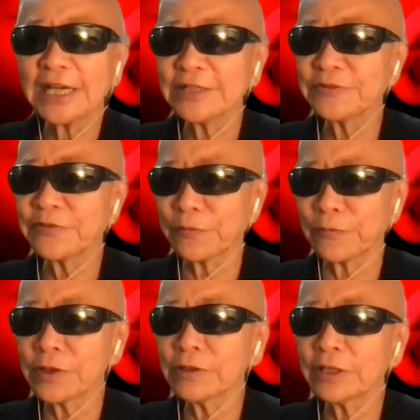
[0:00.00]
I
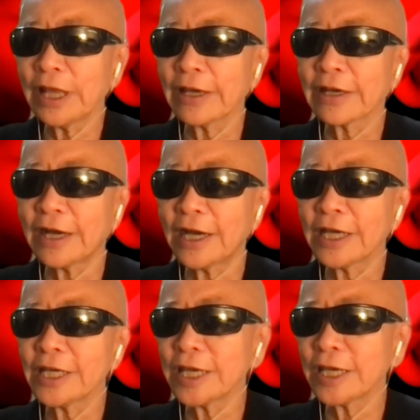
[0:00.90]
feel like
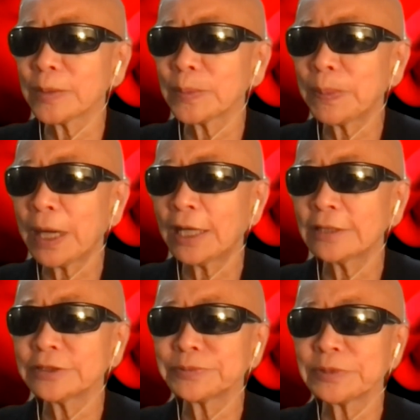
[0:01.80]
I am part of